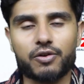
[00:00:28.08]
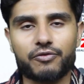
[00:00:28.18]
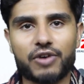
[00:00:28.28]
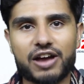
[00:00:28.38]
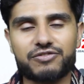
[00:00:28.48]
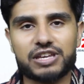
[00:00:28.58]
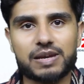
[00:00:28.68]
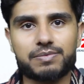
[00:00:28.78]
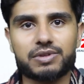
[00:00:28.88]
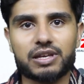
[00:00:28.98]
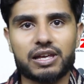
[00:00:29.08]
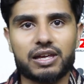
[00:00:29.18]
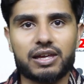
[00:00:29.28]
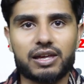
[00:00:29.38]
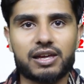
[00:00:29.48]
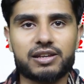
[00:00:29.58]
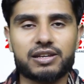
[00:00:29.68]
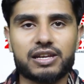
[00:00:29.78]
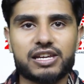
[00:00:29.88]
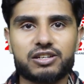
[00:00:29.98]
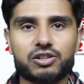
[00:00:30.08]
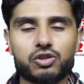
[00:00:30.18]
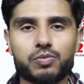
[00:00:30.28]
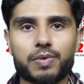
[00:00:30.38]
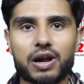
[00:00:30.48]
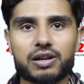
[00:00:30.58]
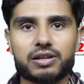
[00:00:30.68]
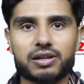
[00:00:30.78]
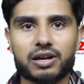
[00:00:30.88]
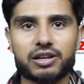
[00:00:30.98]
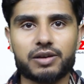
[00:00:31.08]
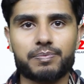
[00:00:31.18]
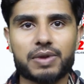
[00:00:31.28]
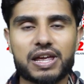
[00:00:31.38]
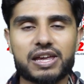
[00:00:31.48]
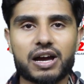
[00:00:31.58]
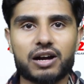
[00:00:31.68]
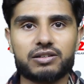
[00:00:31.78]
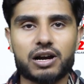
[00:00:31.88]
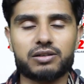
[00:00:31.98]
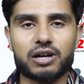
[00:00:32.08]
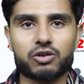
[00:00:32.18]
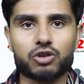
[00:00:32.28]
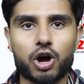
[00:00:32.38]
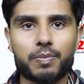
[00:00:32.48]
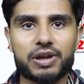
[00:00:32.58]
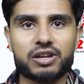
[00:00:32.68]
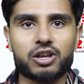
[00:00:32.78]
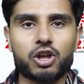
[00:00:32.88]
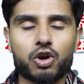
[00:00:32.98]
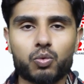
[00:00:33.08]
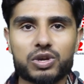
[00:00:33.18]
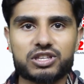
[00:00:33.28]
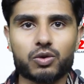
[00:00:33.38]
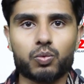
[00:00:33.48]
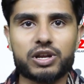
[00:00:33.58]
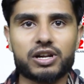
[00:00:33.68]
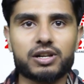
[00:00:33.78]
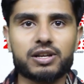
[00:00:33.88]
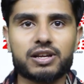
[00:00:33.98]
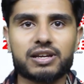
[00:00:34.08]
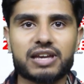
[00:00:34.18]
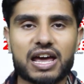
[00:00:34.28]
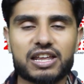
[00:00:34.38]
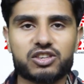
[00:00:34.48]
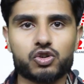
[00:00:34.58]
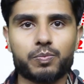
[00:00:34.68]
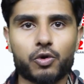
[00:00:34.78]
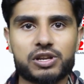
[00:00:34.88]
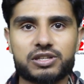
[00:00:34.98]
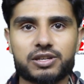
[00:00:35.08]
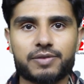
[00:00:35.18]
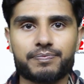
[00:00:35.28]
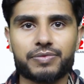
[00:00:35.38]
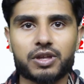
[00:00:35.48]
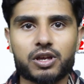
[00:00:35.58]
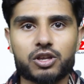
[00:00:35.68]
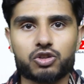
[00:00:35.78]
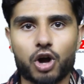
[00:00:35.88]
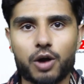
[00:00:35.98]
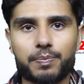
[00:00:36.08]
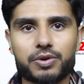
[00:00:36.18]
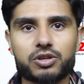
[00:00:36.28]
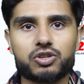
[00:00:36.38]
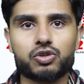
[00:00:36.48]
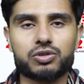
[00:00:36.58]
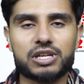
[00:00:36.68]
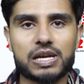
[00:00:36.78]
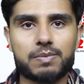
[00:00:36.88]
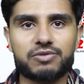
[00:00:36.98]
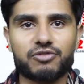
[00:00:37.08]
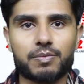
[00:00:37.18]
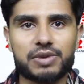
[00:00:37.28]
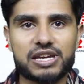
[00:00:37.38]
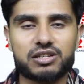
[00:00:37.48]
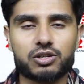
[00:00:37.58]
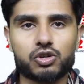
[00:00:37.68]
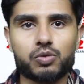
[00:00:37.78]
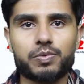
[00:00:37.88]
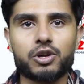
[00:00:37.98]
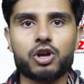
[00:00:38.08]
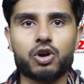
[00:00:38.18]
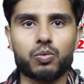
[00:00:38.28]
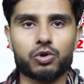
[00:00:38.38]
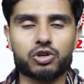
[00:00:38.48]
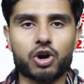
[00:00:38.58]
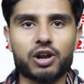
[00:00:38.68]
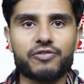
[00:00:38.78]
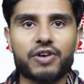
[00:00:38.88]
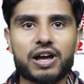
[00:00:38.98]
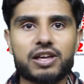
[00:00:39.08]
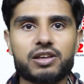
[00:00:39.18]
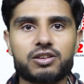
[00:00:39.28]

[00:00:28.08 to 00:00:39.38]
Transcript: 5 teams in each group are gonna play a round robin, with the winner getting 2 points. Top 2 teams from each group will qualify